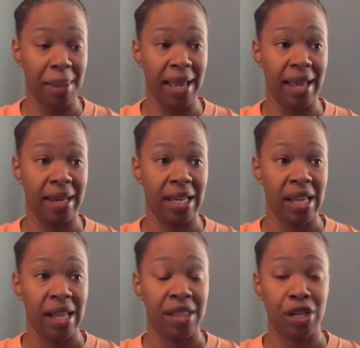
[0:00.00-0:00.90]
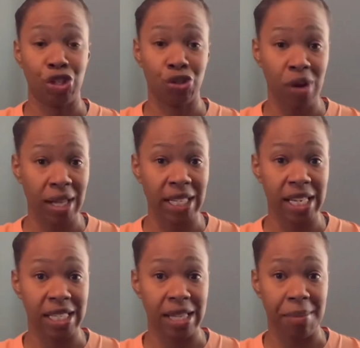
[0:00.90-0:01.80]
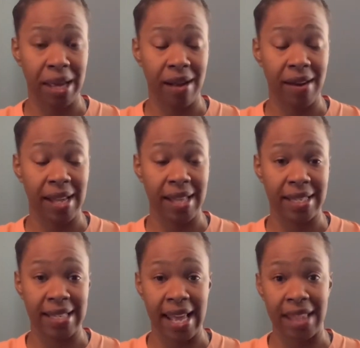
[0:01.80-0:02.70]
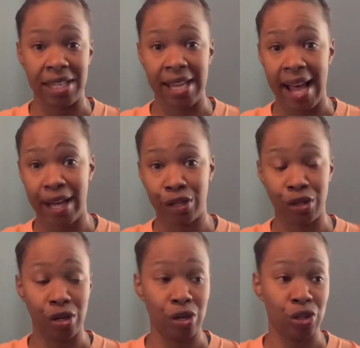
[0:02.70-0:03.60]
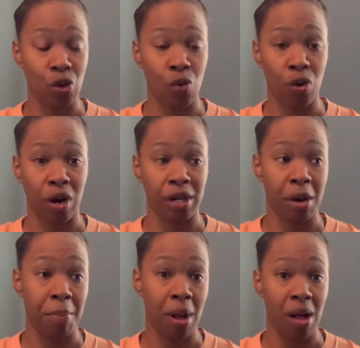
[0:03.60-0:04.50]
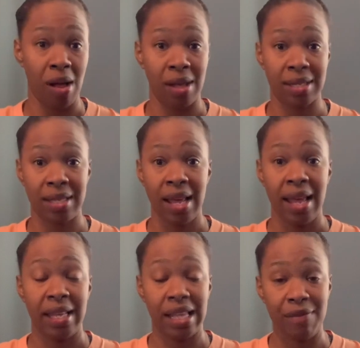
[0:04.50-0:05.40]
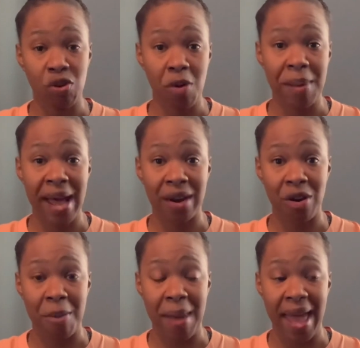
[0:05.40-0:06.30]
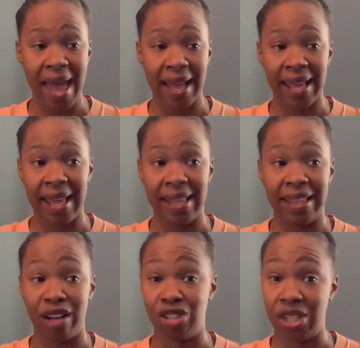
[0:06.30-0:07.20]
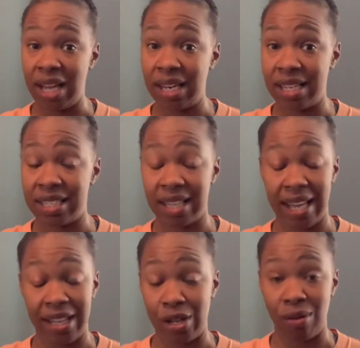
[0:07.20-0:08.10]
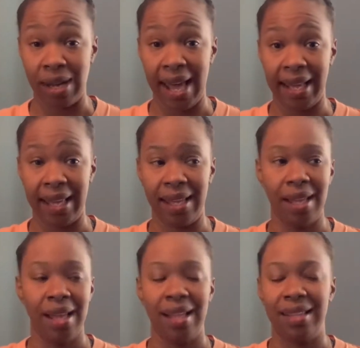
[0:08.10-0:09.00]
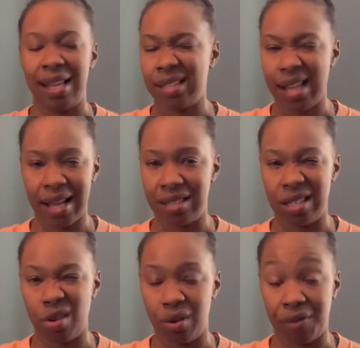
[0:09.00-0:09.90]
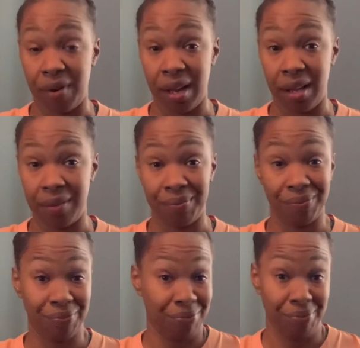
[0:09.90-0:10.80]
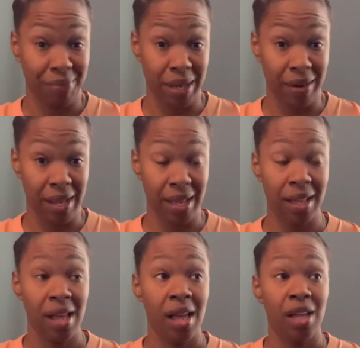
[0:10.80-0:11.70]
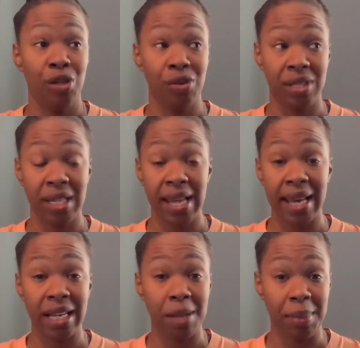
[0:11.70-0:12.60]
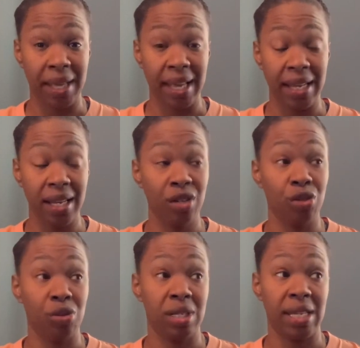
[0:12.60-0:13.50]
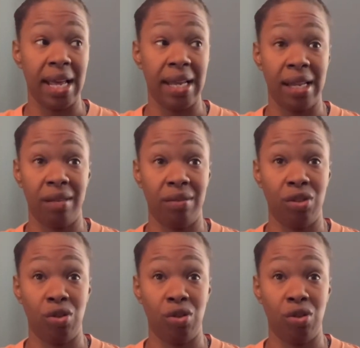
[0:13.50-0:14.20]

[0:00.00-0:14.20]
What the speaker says: and they're struggling in some areas, and the doctors or your boss give you a pat on the back and they're jealous and don't like it. That's not considered a friend, period. You see that in the beginning, you see that in,